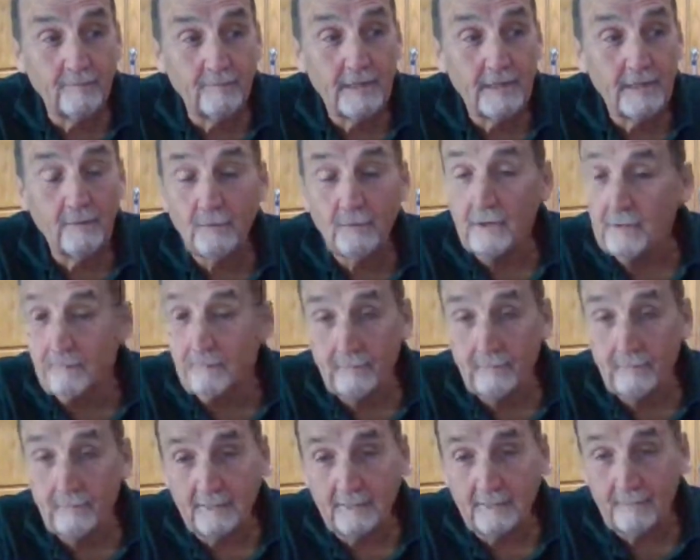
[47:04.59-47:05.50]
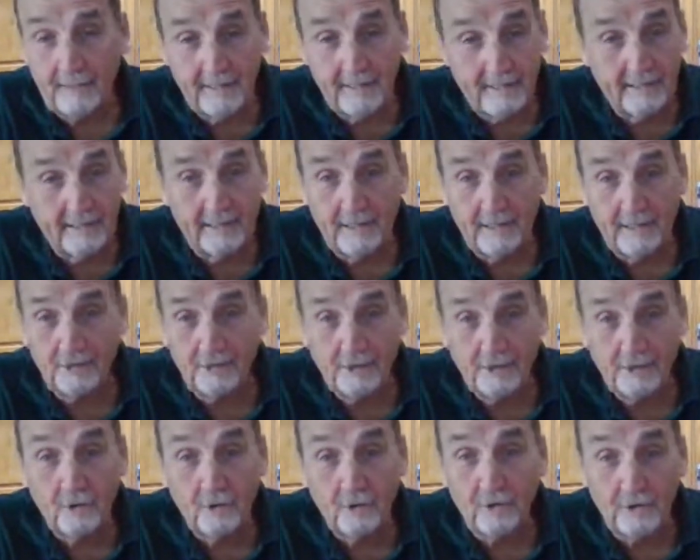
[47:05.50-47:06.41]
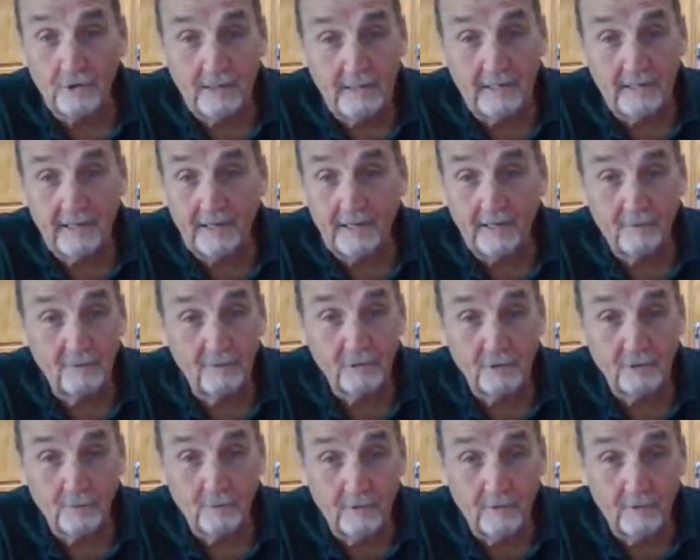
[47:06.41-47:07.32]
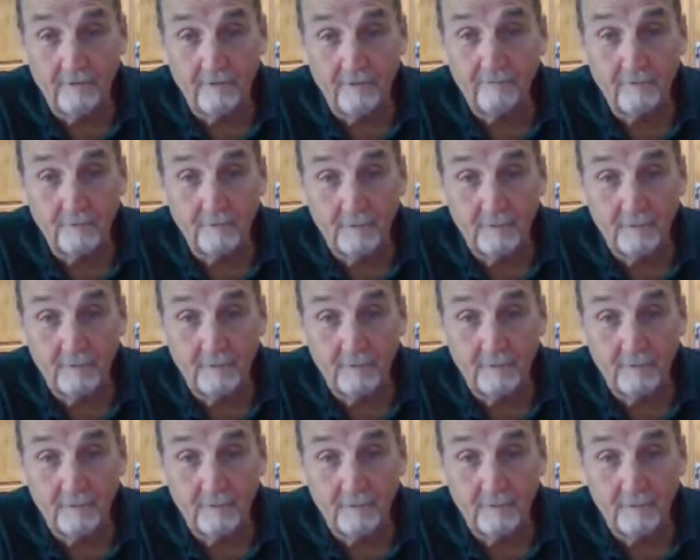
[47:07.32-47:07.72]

they wouldn't be at my house, thirteen hours away from.